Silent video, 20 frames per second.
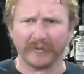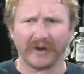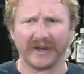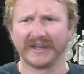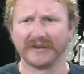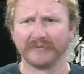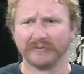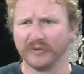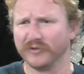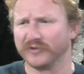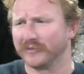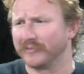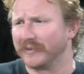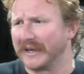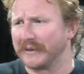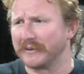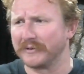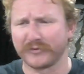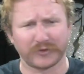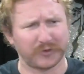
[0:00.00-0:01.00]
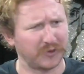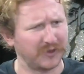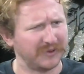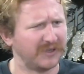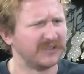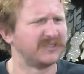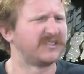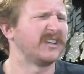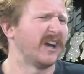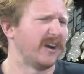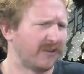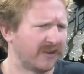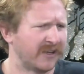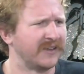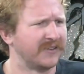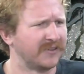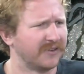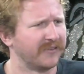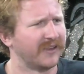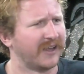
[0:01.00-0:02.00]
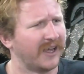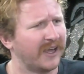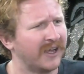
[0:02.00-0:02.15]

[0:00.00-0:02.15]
move to Miami for 3 months. Yeah, I'll handle that.